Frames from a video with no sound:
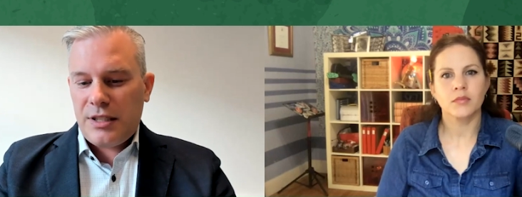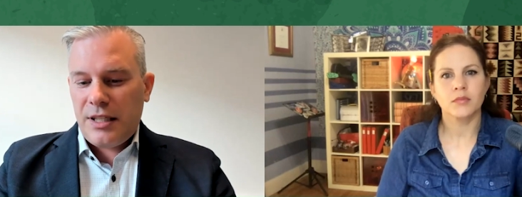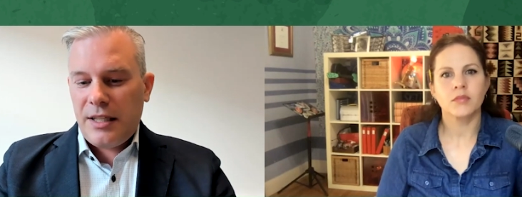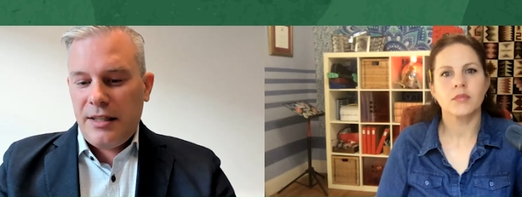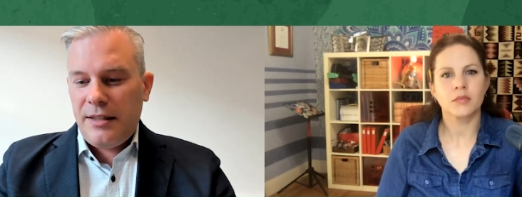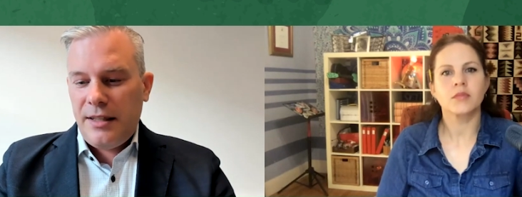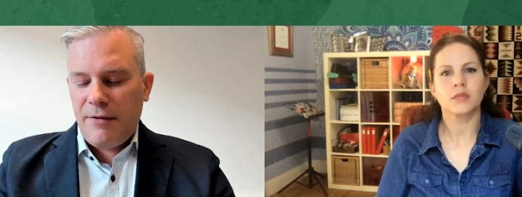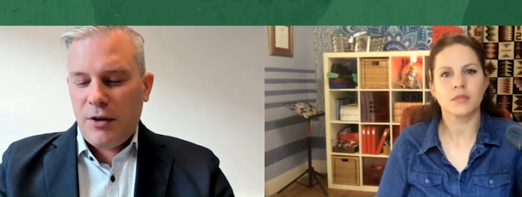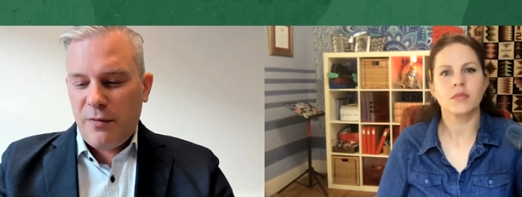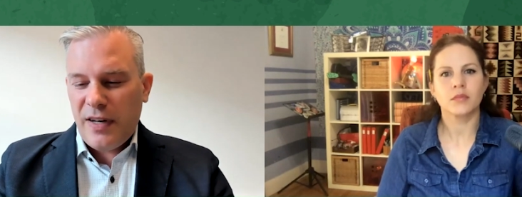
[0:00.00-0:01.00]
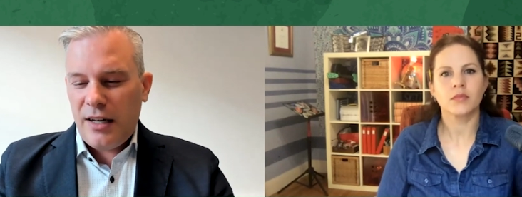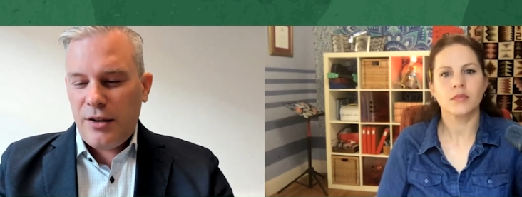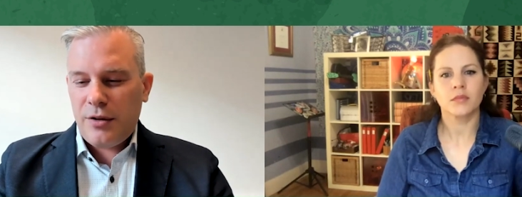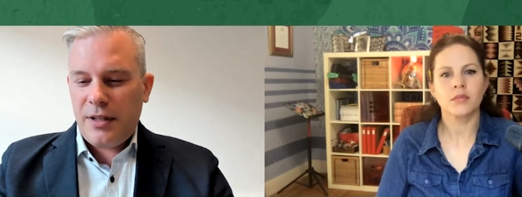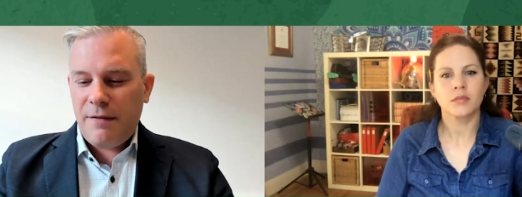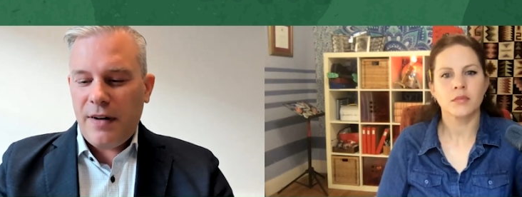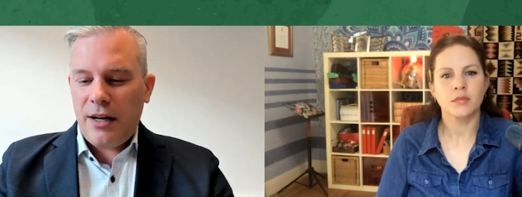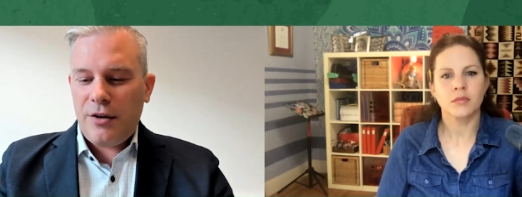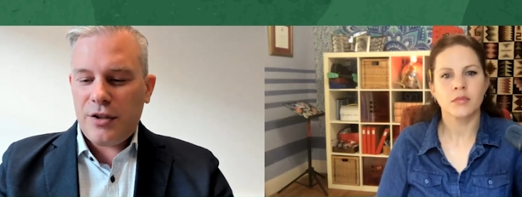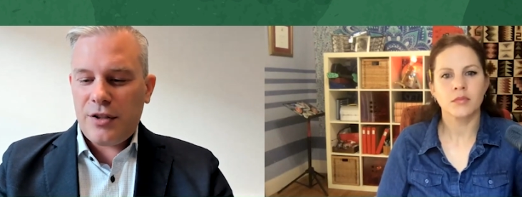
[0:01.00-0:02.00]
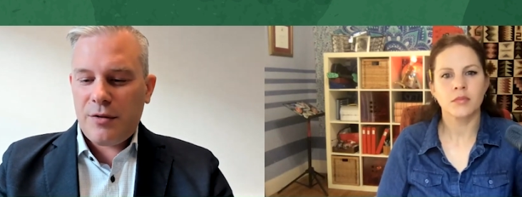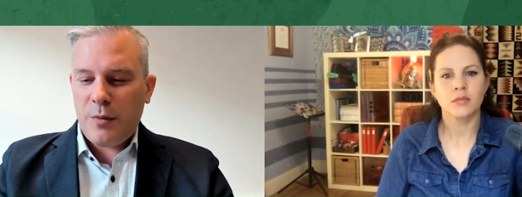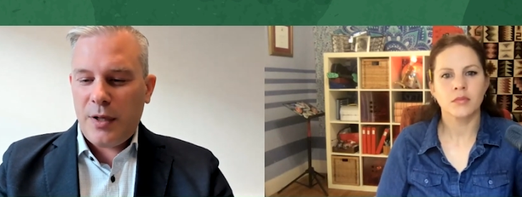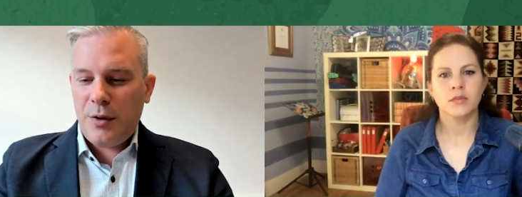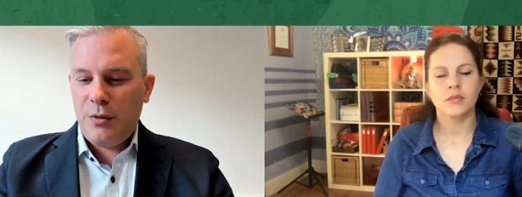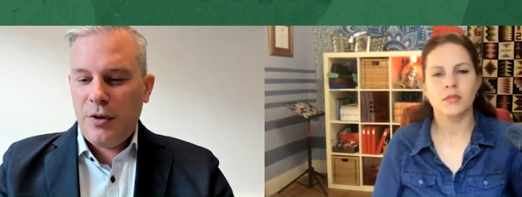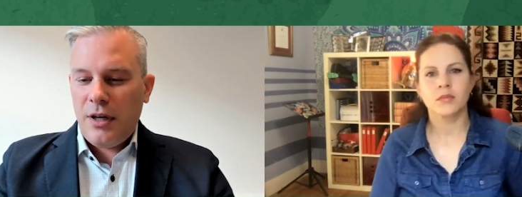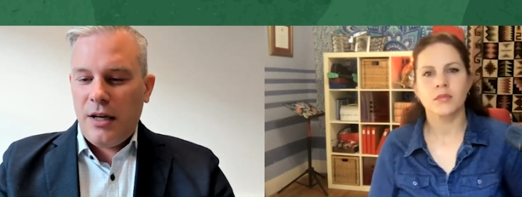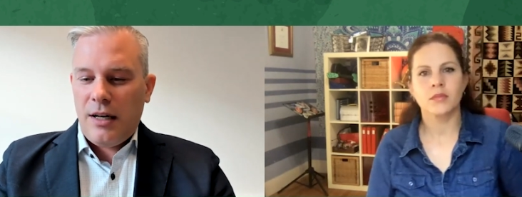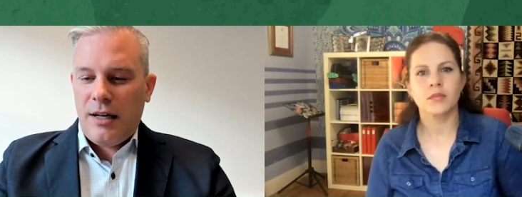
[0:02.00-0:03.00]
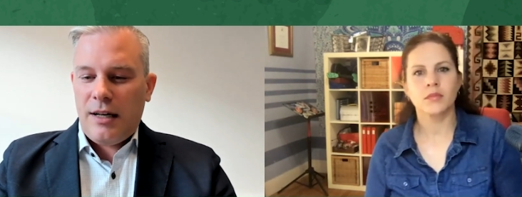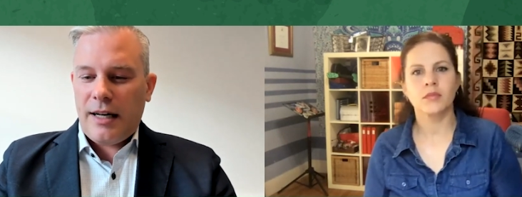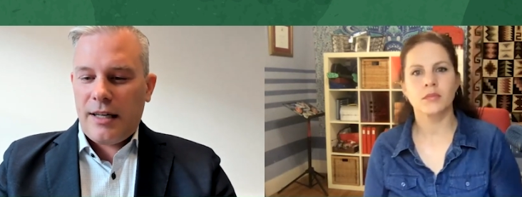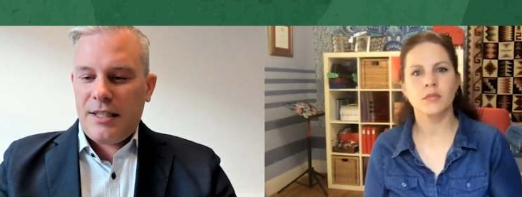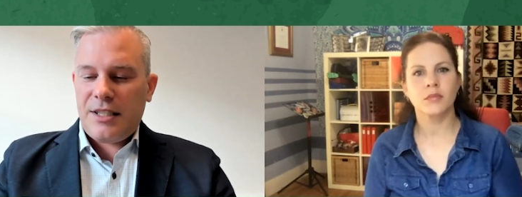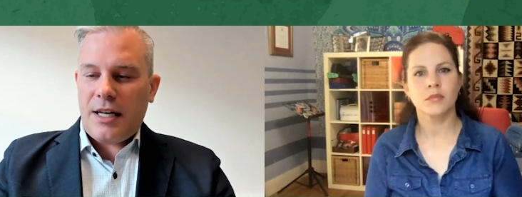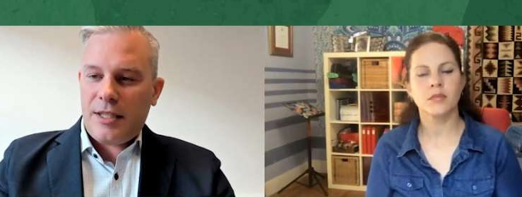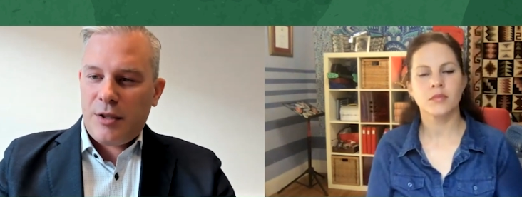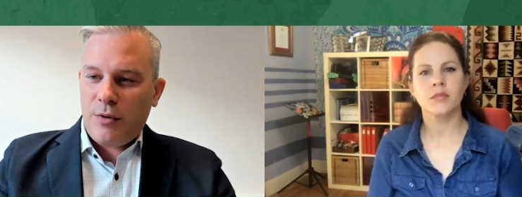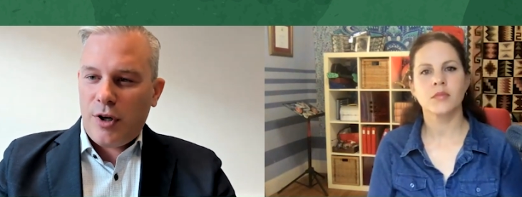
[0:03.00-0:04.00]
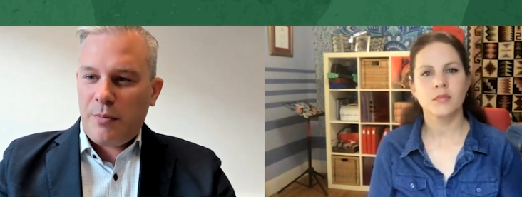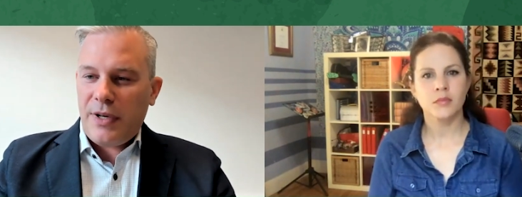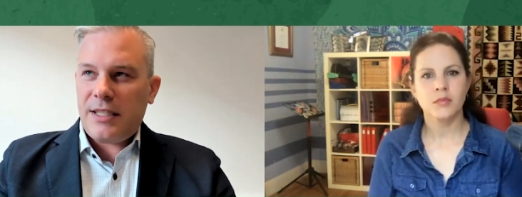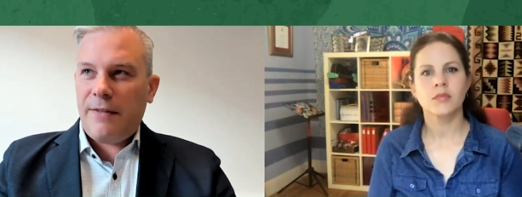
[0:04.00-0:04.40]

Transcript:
Speaker 1: They give no value. The values when you like change the workplace.